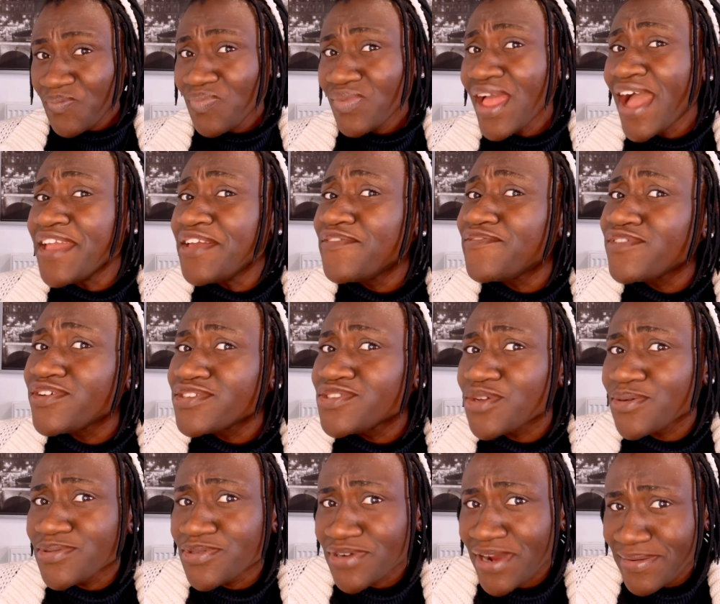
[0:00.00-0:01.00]
and you've not
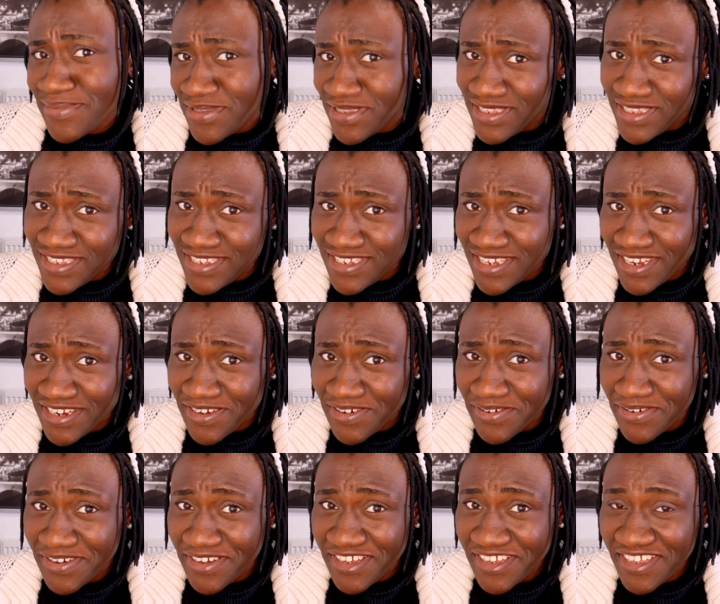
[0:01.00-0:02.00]
subscribed to this
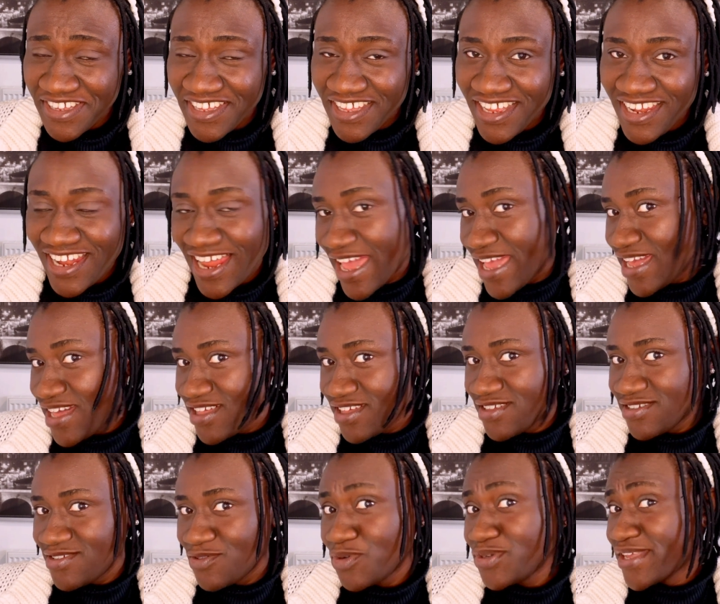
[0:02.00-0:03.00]
channel like
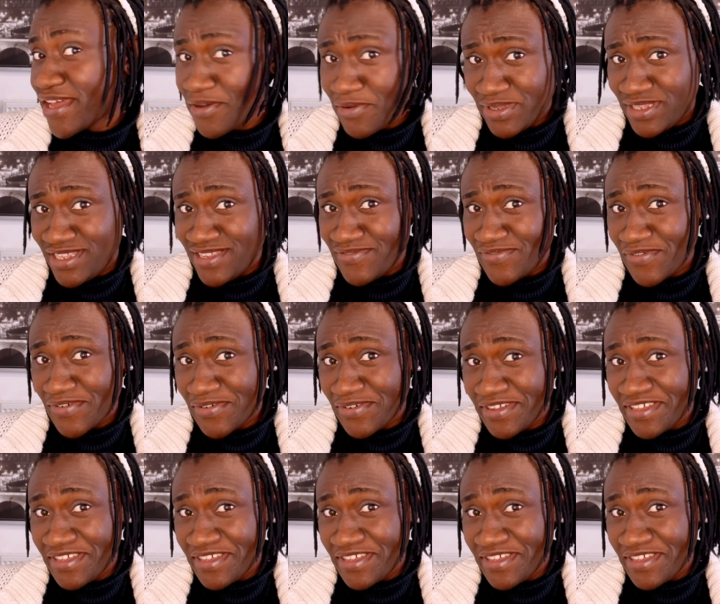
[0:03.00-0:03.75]
what are you waiting for